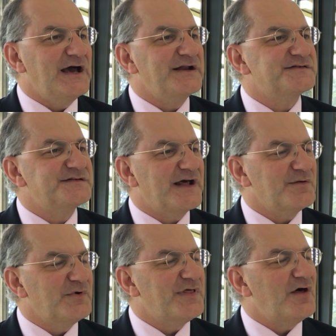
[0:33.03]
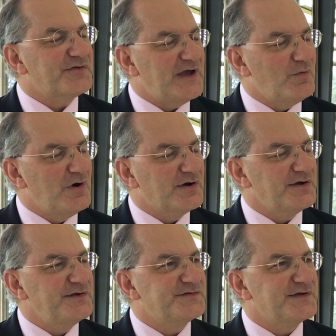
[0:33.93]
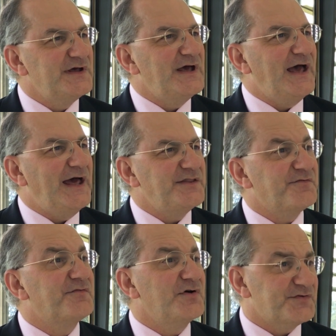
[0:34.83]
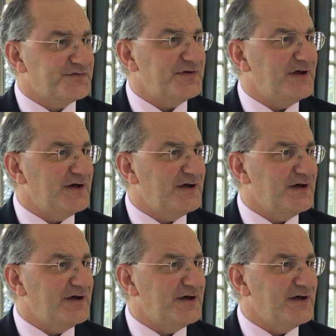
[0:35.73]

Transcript: And it started with healthcare workers and the first